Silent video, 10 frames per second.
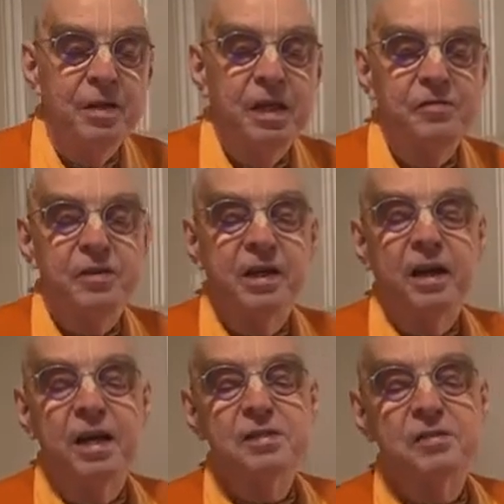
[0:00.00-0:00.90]
It is the
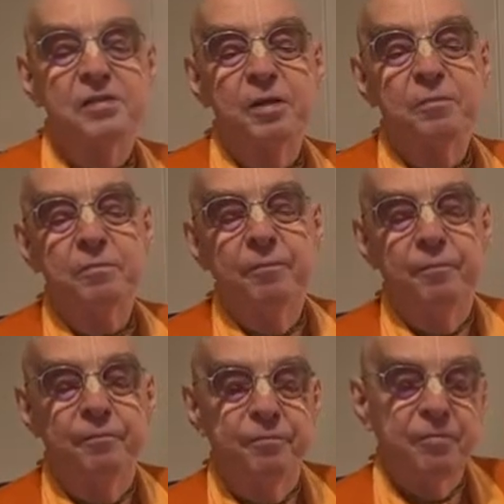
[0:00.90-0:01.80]
custom
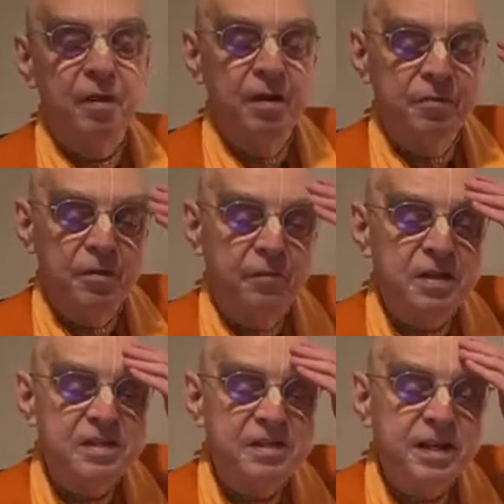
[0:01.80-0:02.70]
of
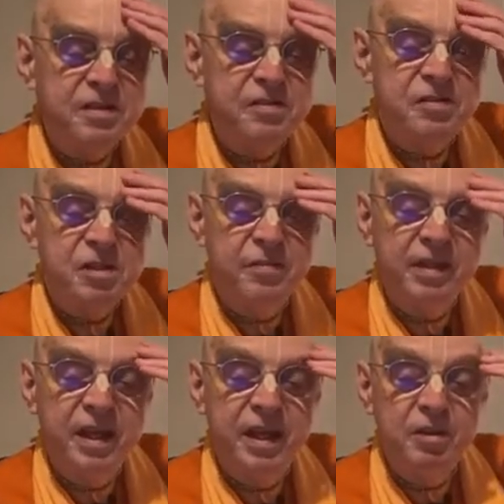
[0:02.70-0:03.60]
the citizens of
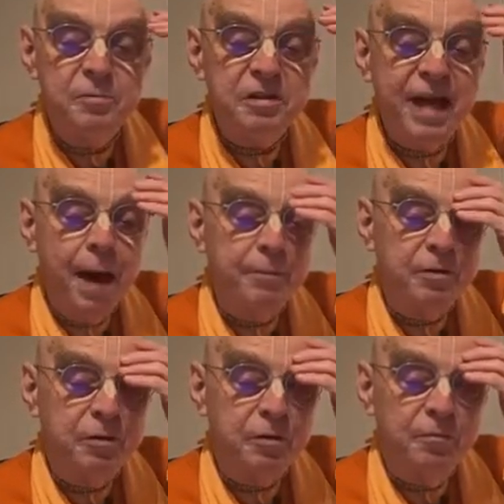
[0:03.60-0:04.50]
a kingdom's
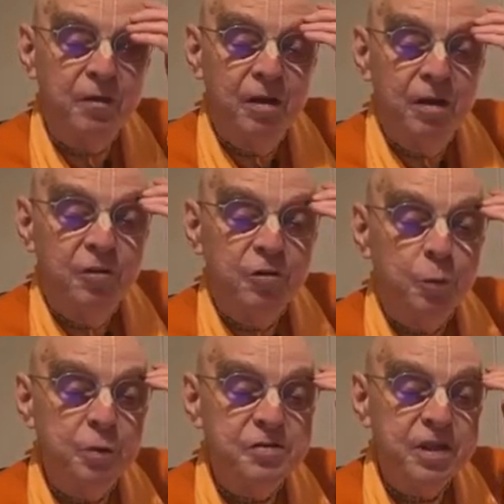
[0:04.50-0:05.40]
capital
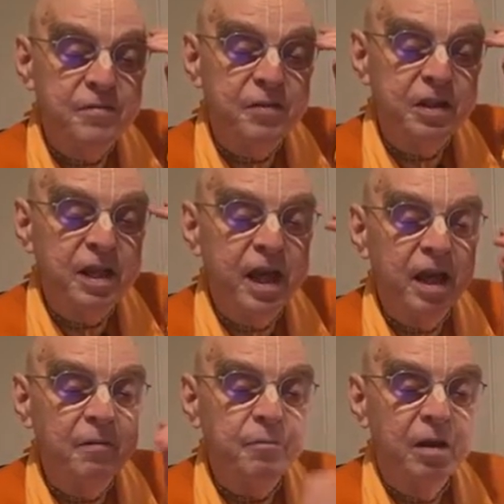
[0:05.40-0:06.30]
to receive the
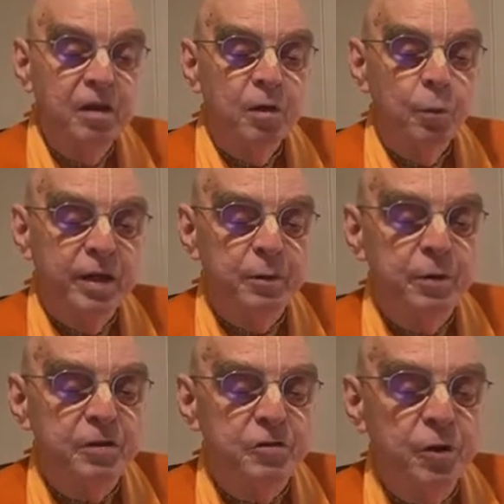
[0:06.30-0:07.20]
king when he
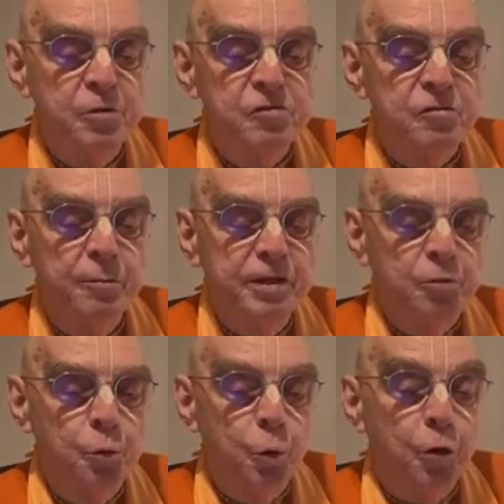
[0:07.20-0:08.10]
returns from a
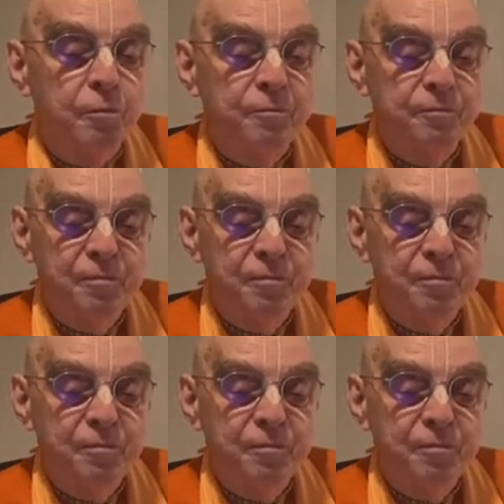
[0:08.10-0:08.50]
tour.